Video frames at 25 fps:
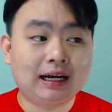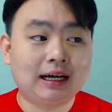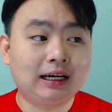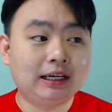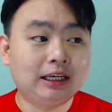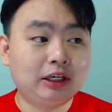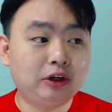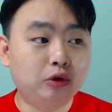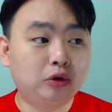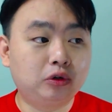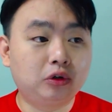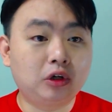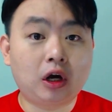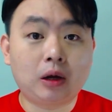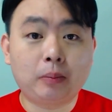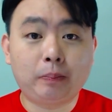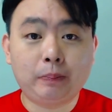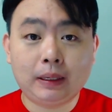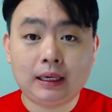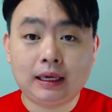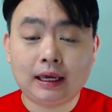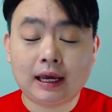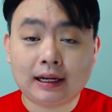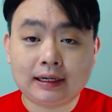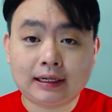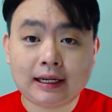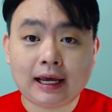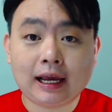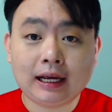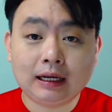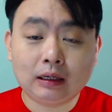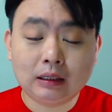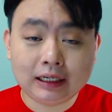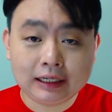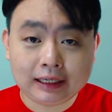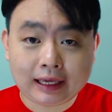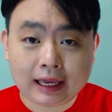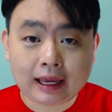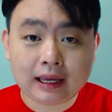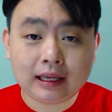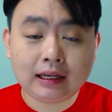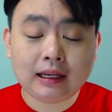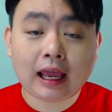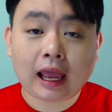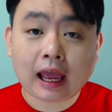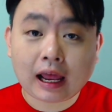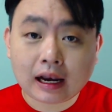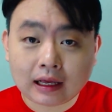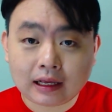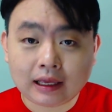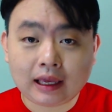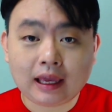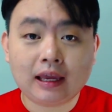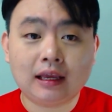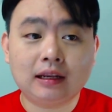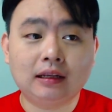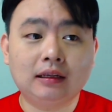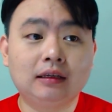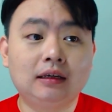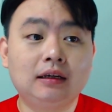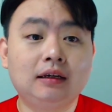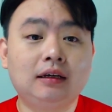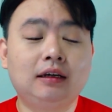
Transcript: you will not be attacked again and again,